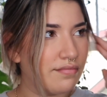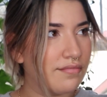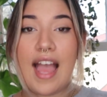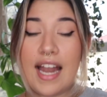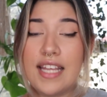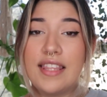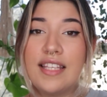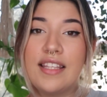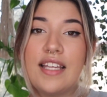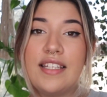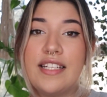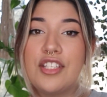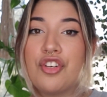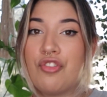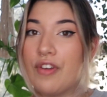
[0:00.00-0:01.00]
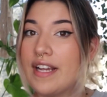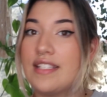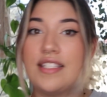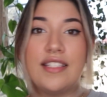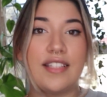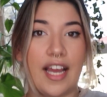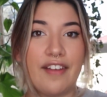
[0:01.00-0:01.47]
Anything that needs
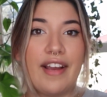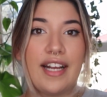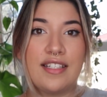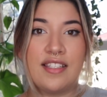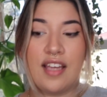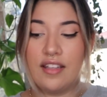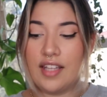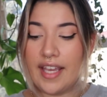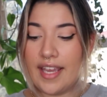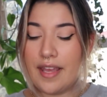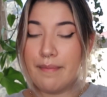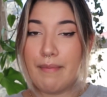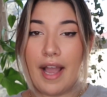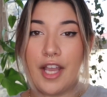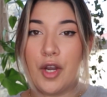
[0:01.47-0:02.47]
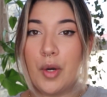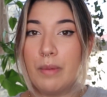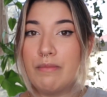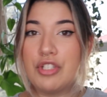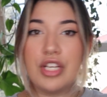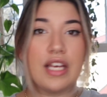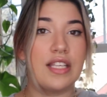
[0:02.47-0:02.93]
crazy direct sunlight in my
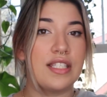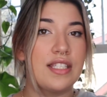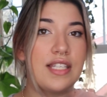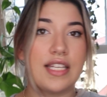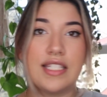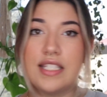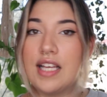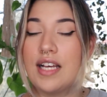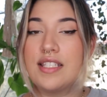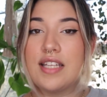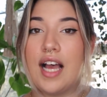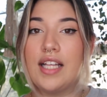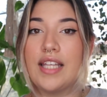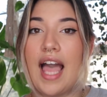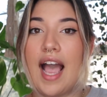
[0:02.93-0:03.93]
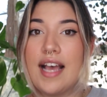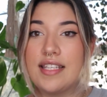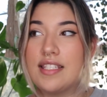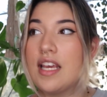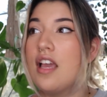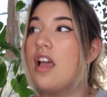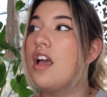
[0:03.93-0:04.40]
home just does not last.